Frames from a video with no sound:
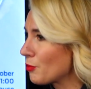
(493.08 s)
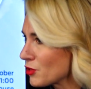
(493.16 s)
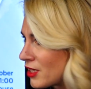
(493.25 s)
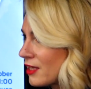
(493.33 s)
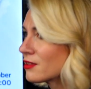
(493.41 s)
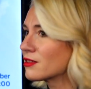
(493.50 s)

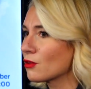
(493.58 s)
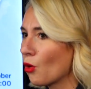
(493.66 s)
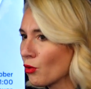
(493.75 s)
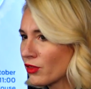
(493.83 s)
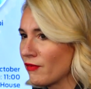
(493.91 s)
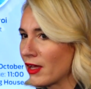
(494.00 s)
represents
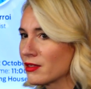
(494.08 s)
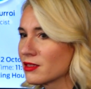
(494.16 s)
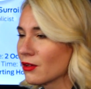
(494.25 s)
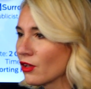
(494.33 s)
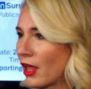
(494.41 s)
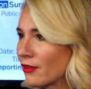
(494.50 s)
all the
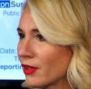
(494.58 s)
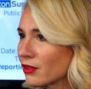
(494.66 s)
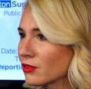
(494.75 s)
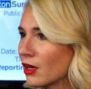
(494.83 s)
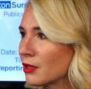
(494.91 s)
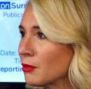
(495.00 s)
events at
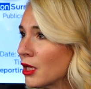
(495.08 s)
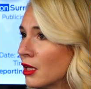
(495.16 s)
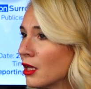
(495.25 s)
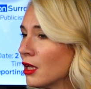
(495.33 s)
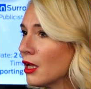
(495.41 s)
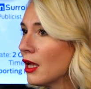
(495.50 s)
that time.
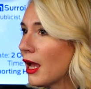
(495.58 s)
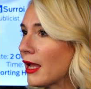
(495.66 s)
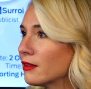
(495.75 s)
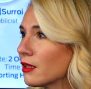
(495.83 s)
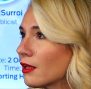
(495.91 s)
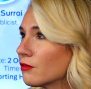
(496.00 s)

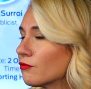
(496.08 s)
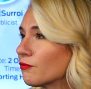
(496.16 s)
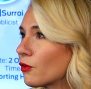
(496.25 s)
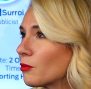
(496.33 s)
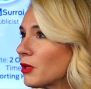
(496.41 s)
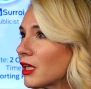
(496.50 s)
And
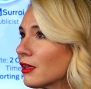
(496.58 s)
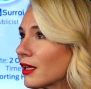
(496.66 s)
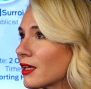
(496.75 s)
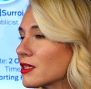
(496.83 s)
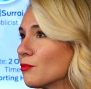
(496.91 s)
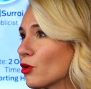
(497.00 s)
for me,
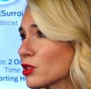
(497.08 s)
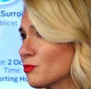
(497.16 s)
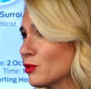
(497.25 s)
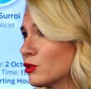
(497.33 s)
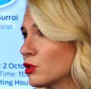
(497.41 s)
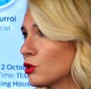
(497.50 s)
like, it's
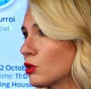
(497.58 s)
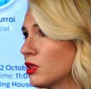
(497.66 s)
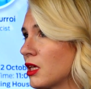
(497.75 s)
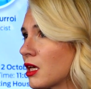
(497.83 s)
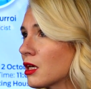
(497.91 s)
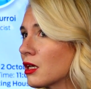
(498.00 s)
impossible to
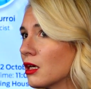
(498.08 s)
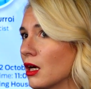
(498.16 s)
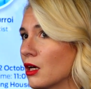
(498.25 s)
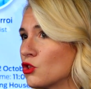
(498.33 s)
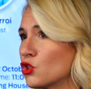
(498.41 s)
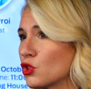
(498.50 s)
think
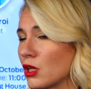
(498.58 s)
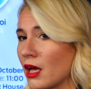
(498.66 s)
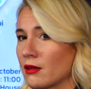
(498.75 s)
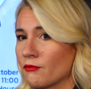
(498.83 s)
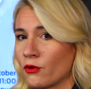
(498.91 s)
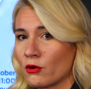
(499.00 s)

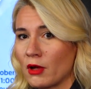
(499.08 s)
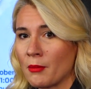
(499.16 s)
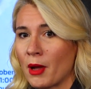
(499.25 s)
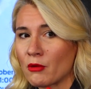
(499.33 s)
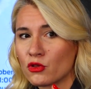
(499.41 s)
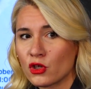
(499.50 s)

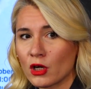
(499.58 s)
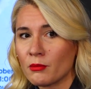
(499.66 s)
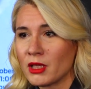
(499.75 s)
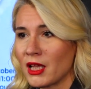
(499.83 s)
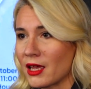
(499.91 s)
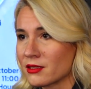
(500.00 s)
about
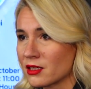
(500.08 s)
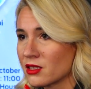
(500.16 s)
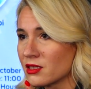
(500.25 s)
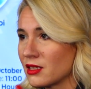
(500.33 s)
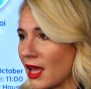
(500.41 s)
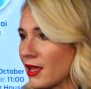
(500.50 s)
Germany as a
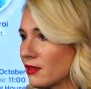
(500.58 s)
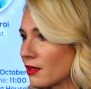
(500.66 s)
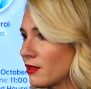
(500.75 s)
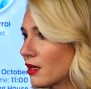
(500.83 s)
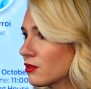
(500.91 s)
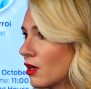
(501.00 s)
state
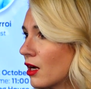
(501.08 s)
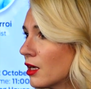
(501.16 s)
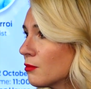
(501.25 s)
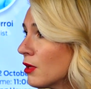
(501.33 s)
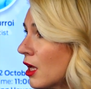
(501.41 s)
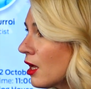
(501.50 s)
at that
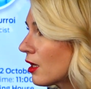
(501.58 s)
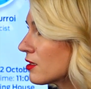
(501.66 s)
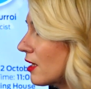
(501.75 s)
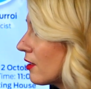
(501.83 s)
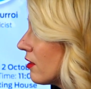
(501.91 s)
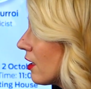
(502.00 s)
time,
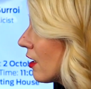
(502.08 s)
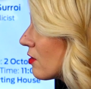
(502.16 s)
because I think